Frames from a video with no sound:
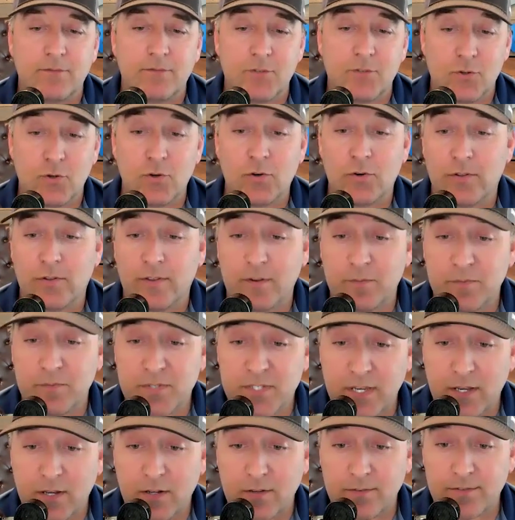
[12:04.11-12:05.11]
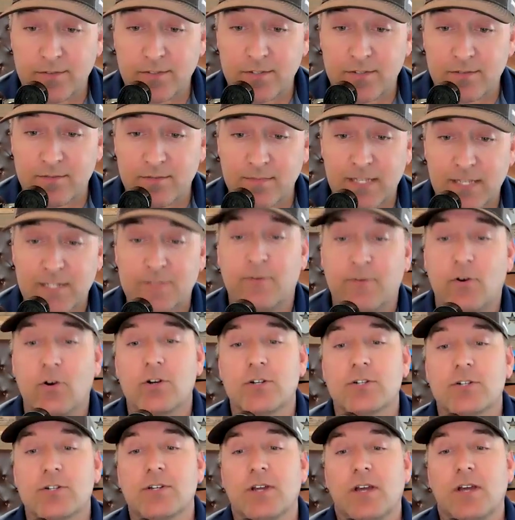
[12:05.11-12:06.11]
true to themselves as
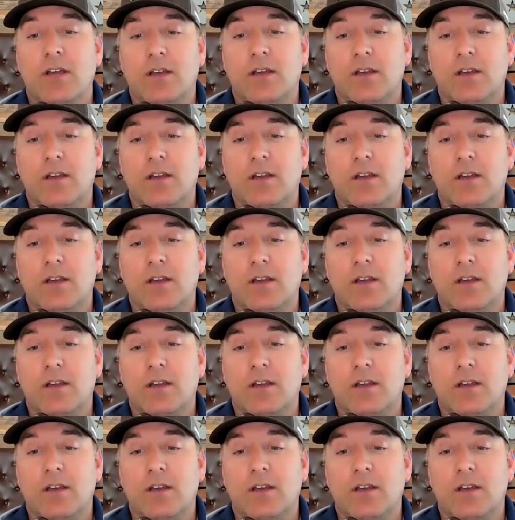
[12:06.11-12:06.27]
far as,